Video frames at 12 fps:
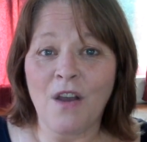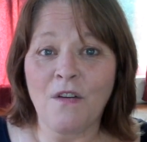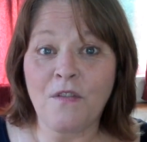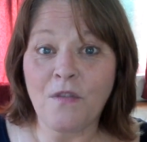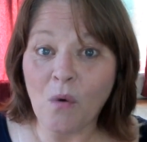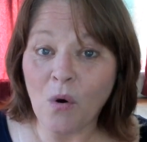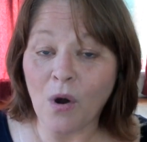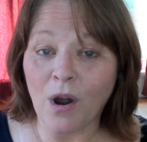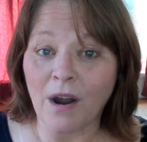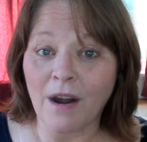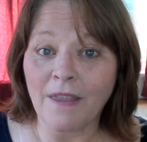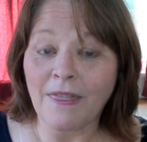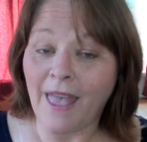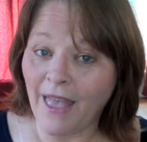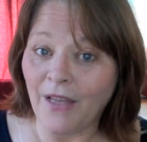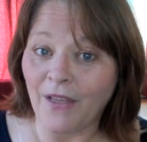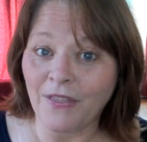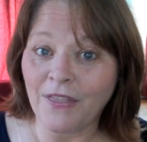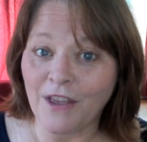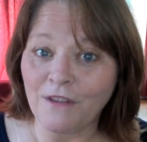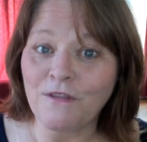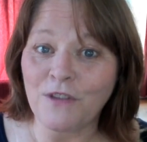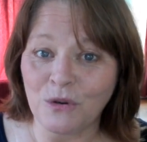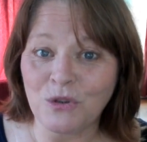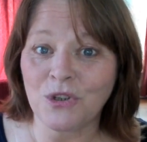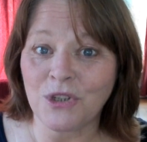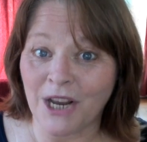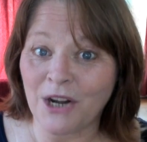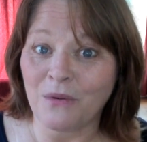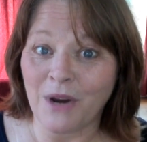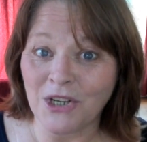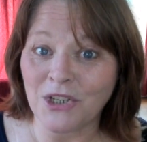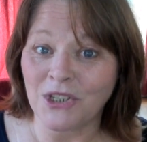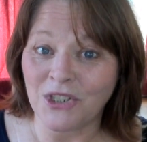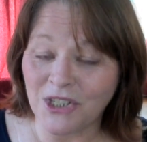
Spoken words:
for the health of future generations.